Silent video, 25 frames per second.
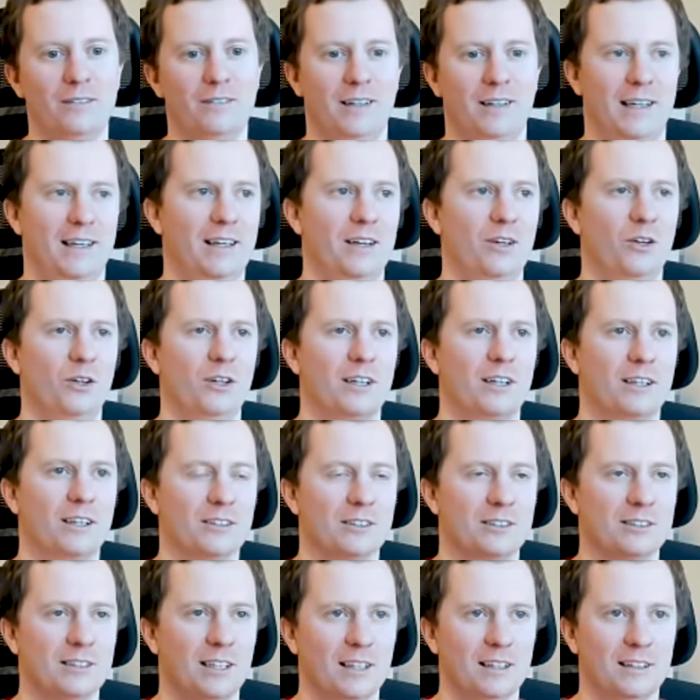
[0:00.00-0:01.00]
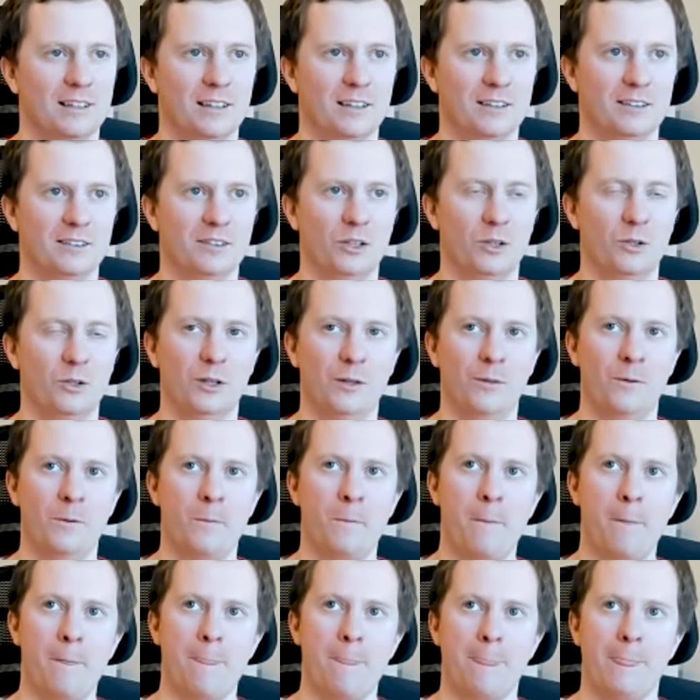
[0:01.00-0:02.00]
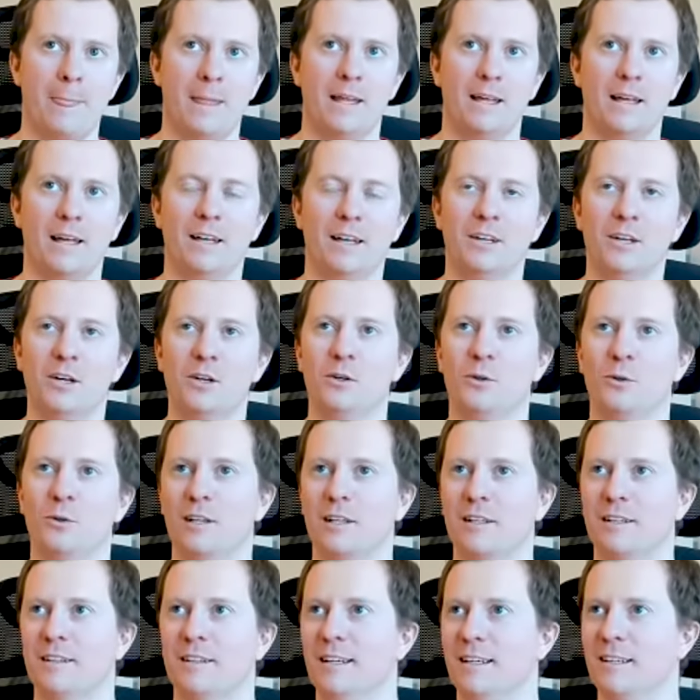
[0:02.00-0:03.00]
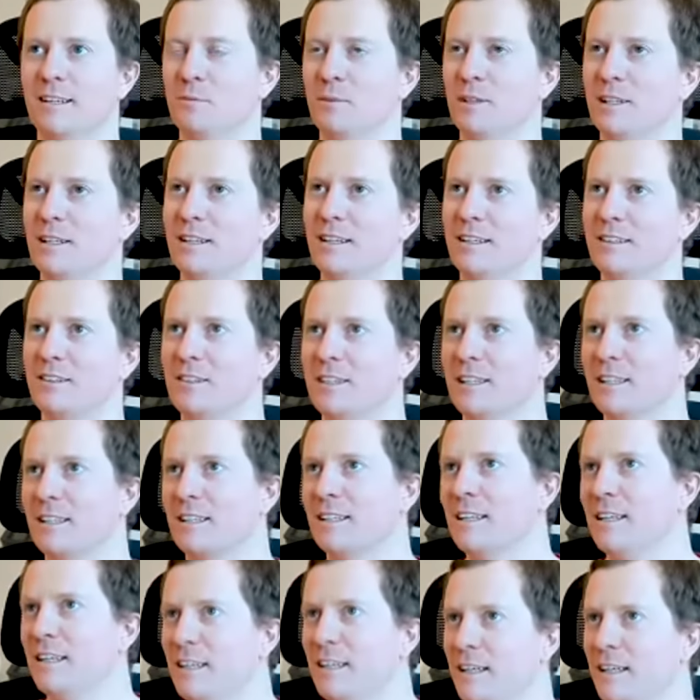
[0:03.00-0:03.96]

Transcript: and all the consultants know it and not only that but i think